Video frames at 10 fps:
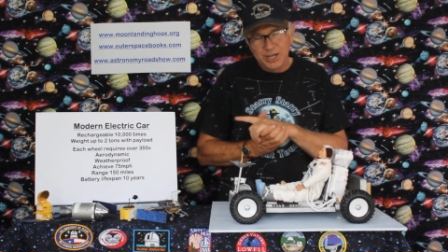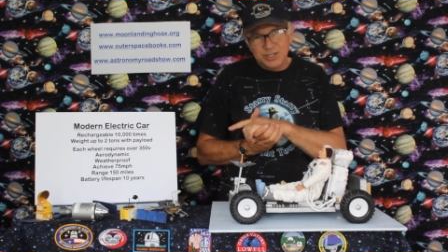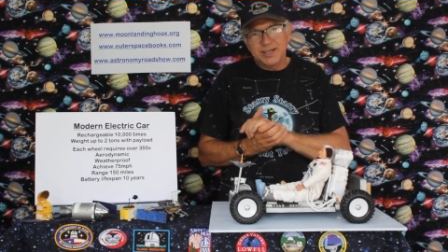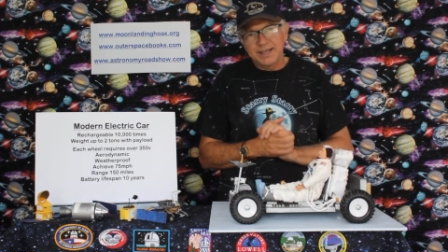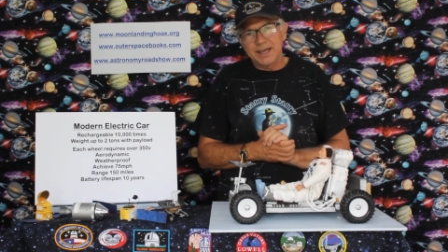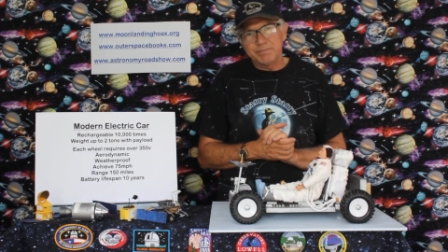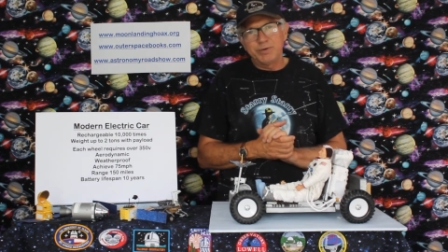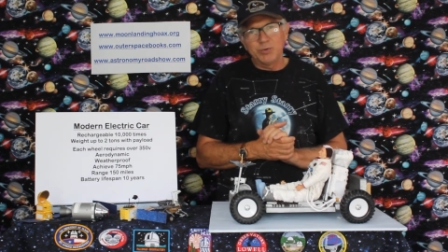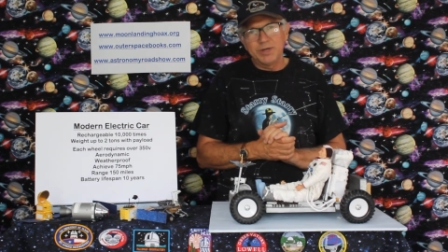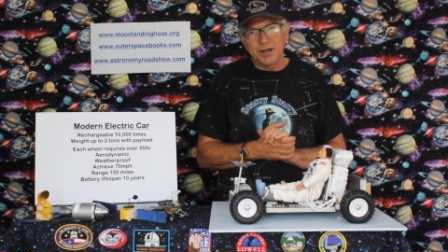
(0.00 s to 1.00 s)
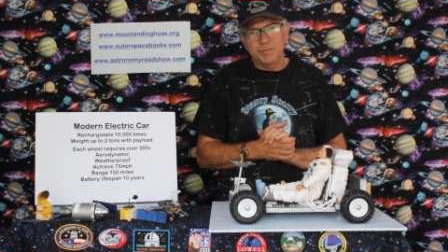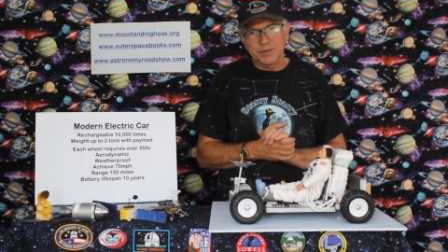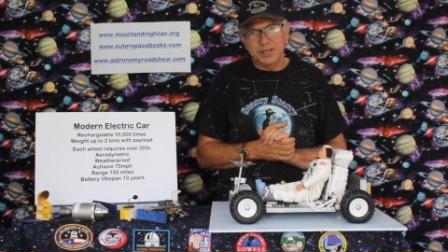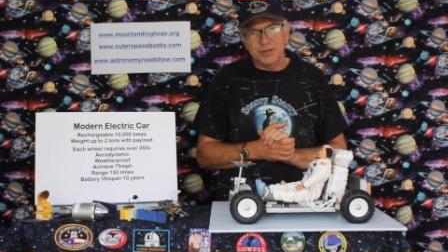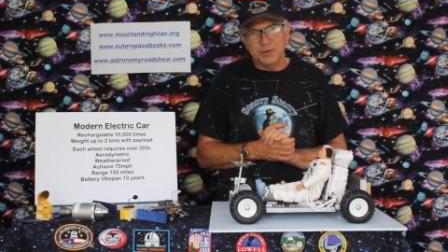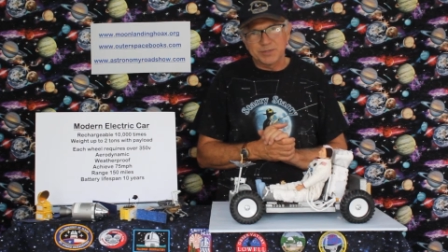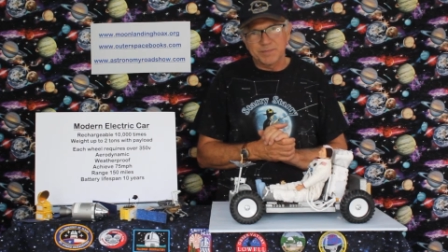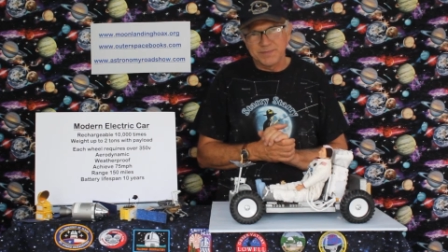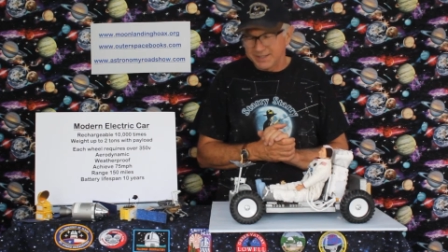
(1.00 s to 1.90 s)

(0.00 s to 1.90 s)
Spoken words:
you're going to get pulled up by the cops. There's